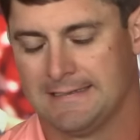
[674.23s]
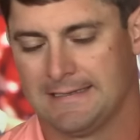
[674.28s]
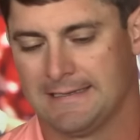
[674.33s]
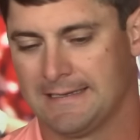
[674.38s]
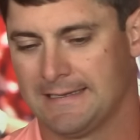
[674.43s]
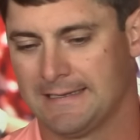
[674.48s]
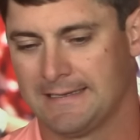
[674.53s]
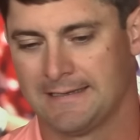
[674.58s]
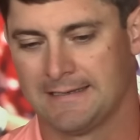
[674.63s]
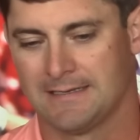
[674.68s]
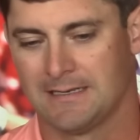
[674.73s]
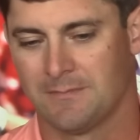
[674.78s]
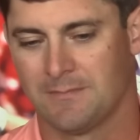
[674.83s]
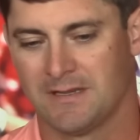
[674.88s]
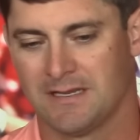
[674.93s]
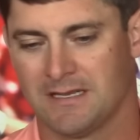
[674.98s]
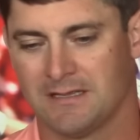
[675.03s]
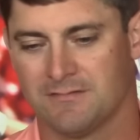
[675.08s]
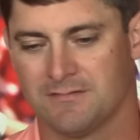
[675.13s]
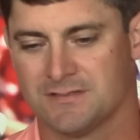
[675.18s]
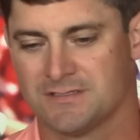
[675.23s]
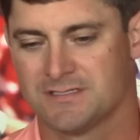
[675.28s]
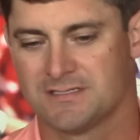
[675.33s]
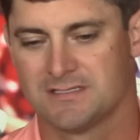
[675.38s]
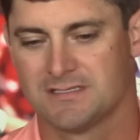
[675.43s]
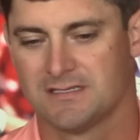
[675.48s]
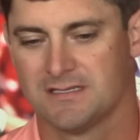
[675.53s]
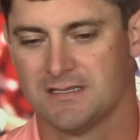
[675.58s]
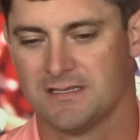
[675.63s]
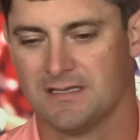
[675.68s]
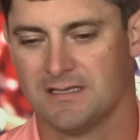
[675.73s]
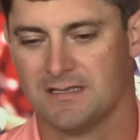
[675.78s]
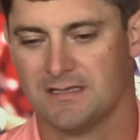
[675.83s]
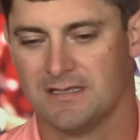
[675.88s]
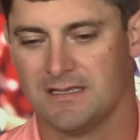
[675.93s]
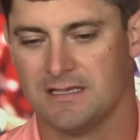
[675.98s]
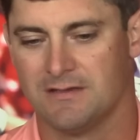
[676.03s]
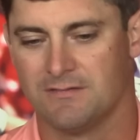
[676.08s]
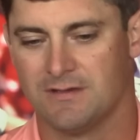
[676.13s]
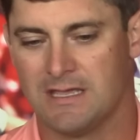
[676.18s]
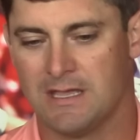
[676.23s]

and I mean it was it,